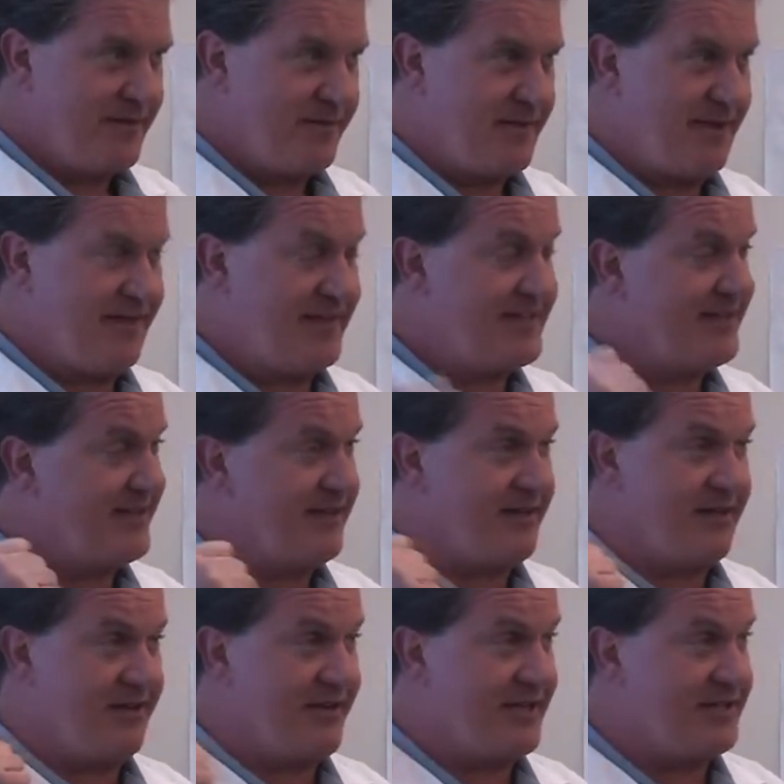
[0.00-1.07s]
I mean,
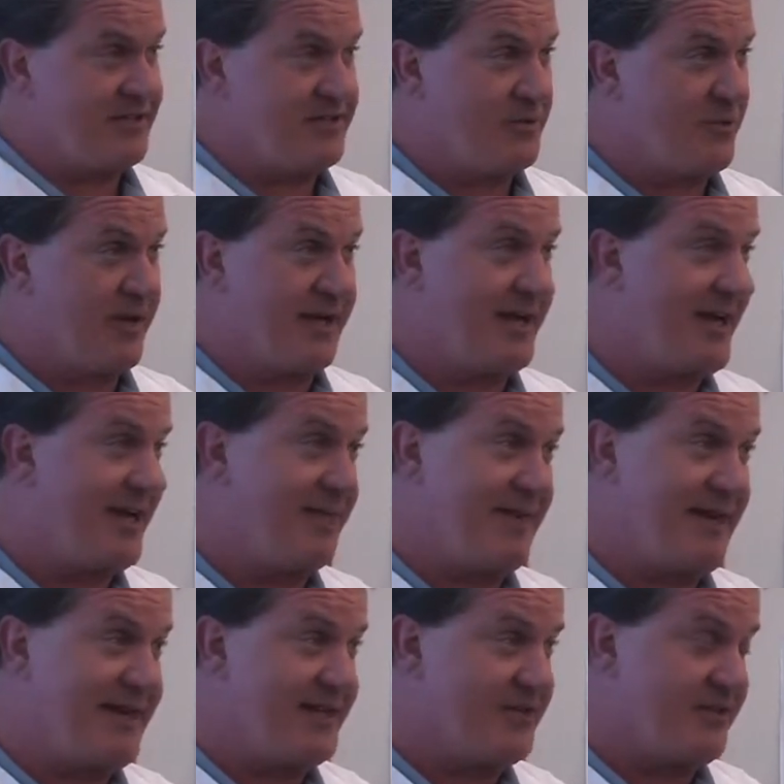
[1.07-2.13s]
that's just the way God
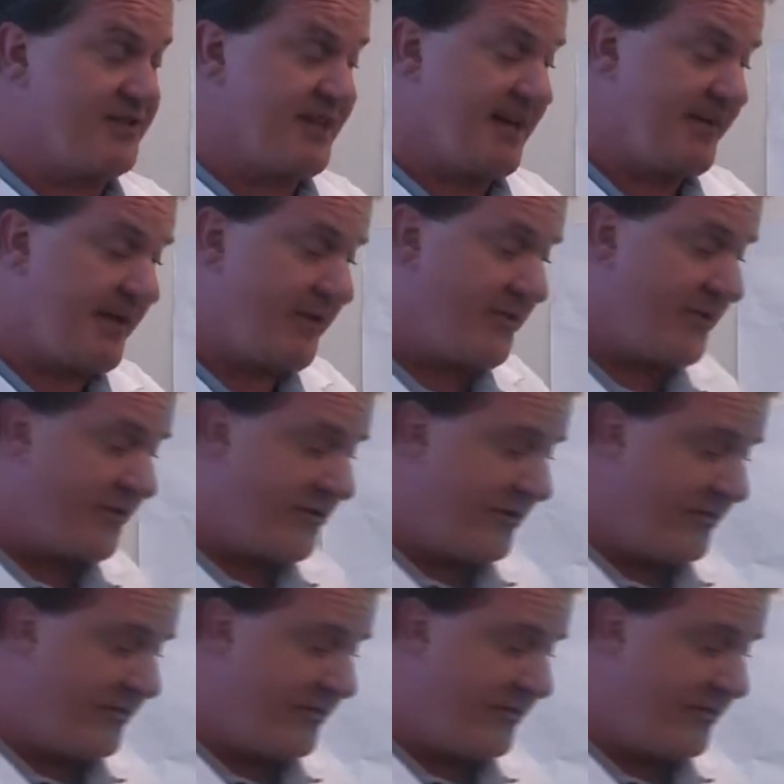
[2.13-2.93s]
made it. It's going to take about 3